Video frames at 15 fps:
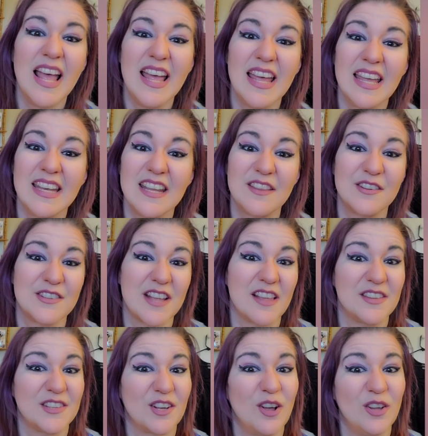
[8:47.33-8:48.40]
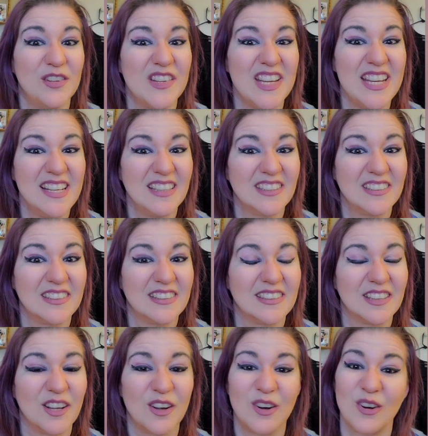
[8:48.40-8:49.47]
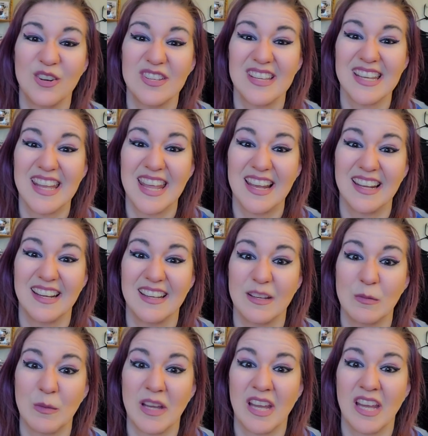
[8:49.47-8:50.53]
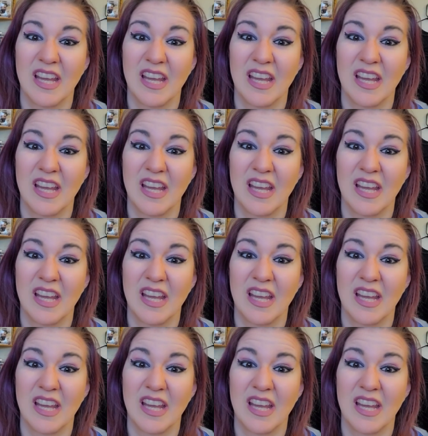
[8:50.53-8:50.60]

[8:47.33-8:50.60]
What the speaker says: It either sounds culty or satanic to me.